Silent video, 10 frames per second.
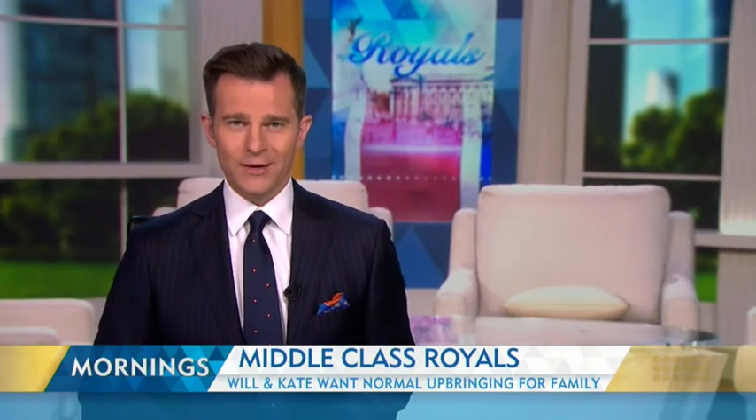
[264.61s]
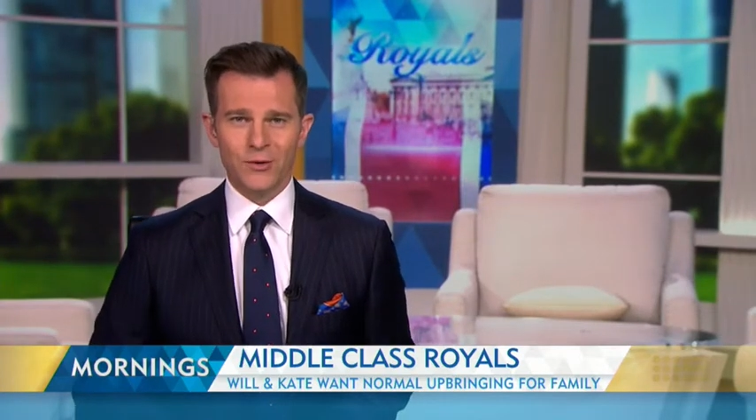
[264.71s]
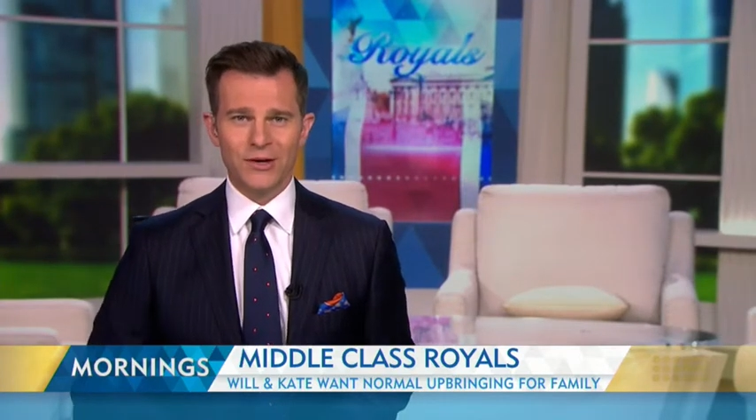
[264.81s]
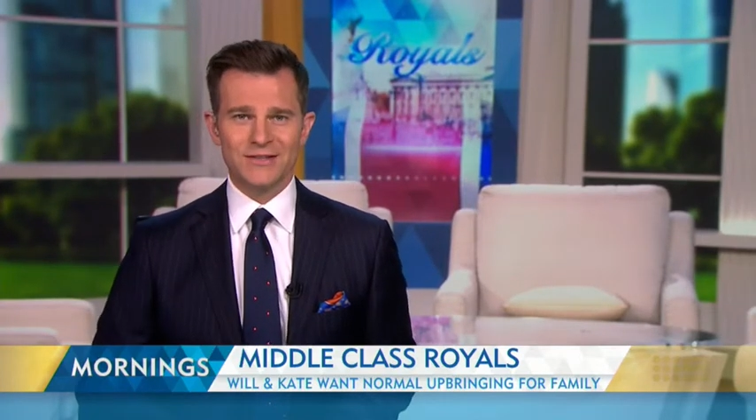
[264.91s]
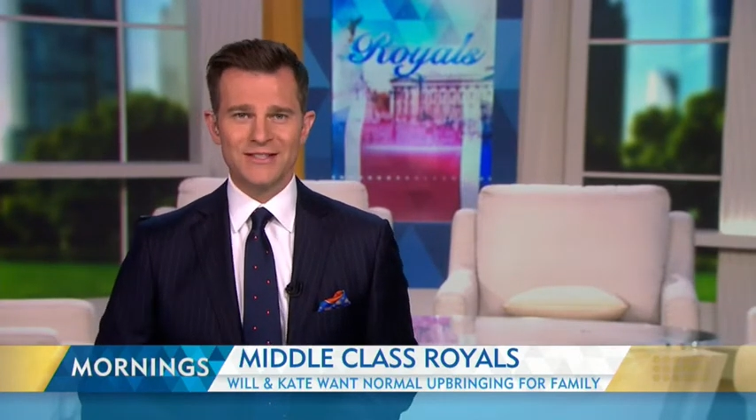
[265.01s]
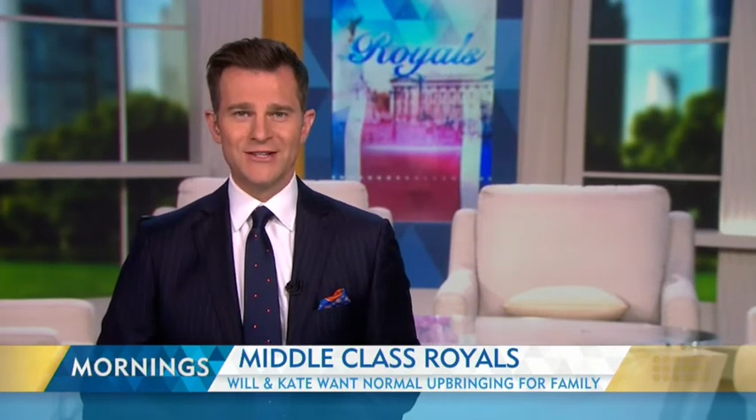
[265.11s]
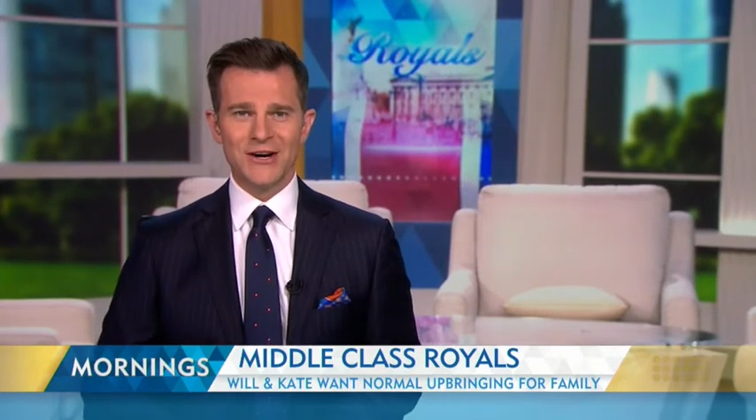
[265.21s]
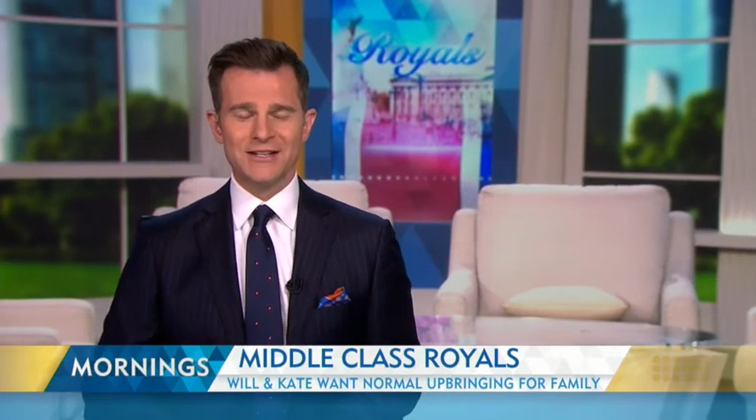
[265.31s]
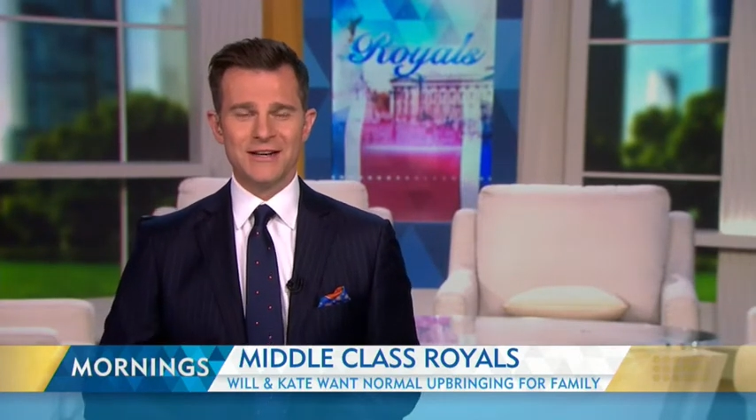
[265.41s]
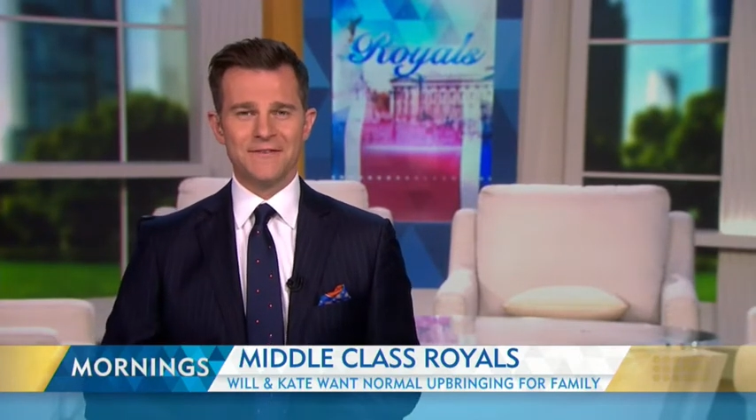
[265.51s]
and Wills is
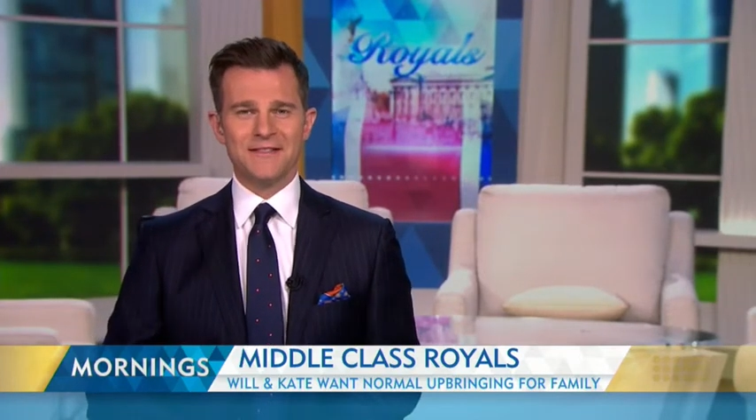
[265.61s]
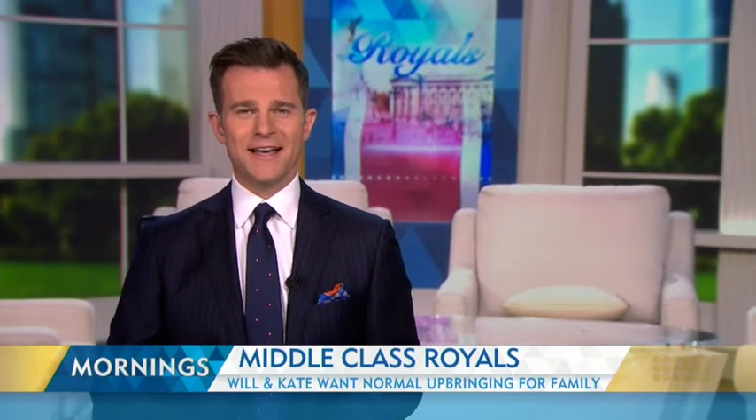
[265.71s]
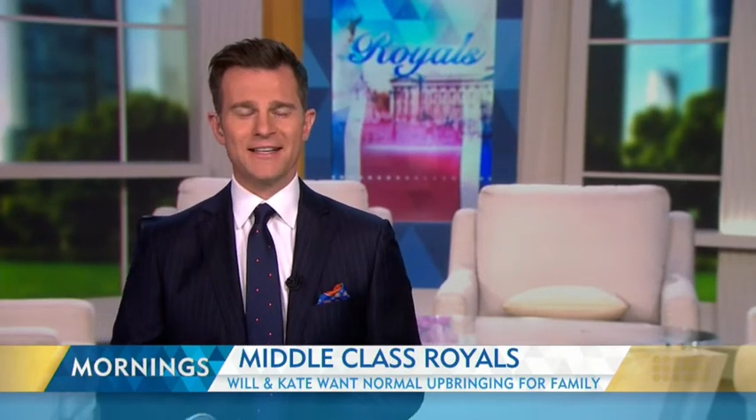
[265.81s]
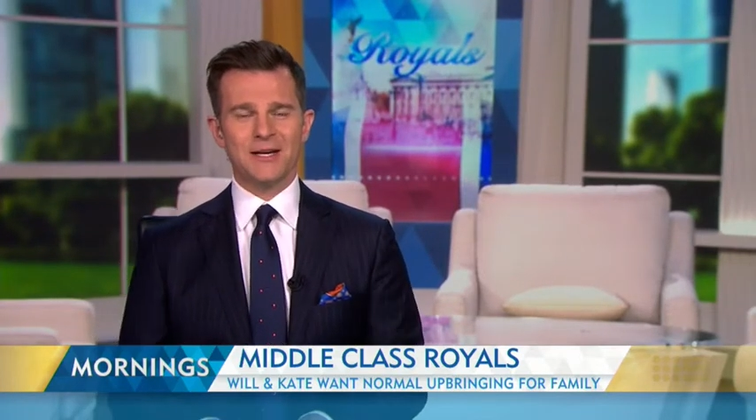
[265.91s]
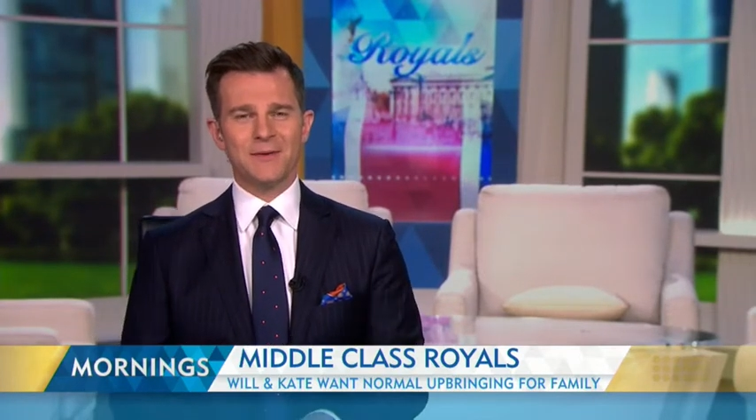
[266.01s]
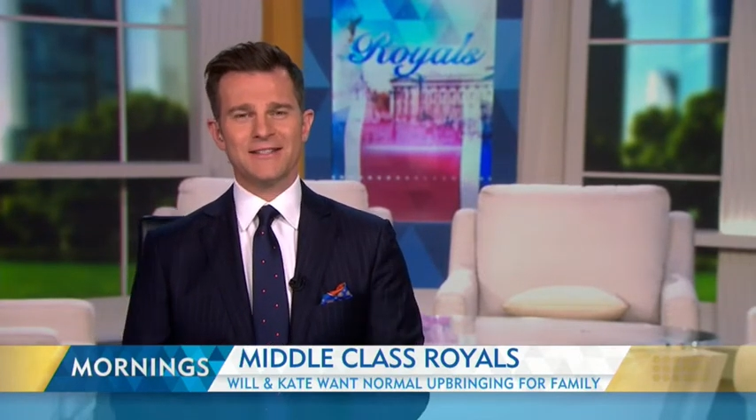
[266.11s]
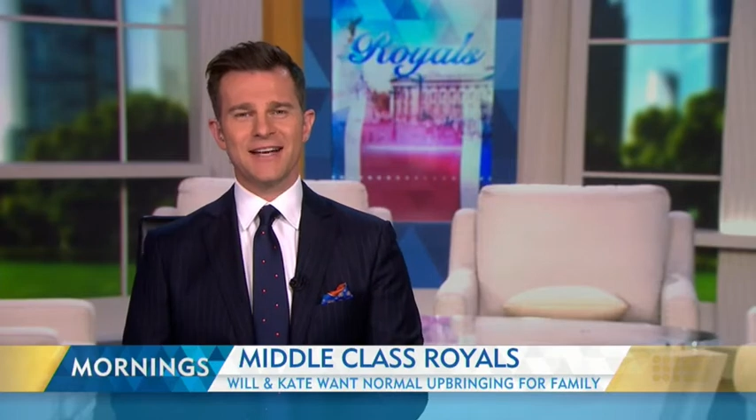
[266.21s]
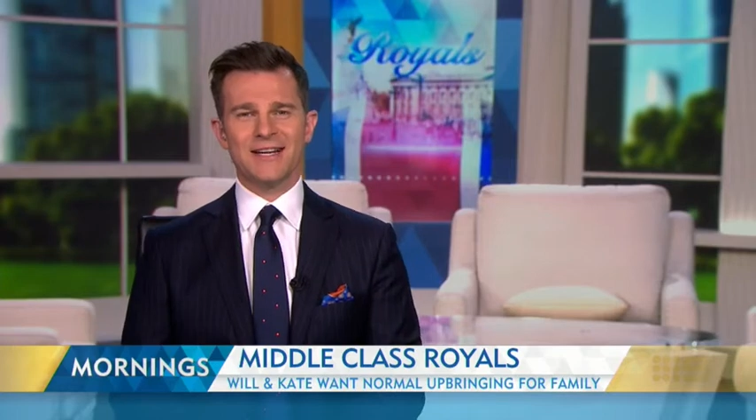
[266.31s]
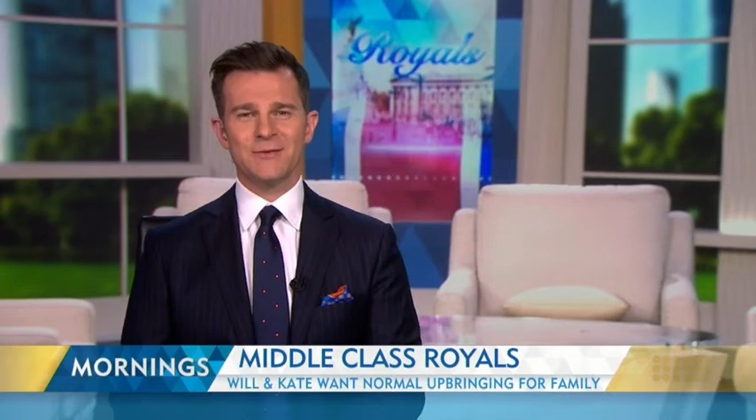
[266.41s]
no different. Thanks so much, Katie.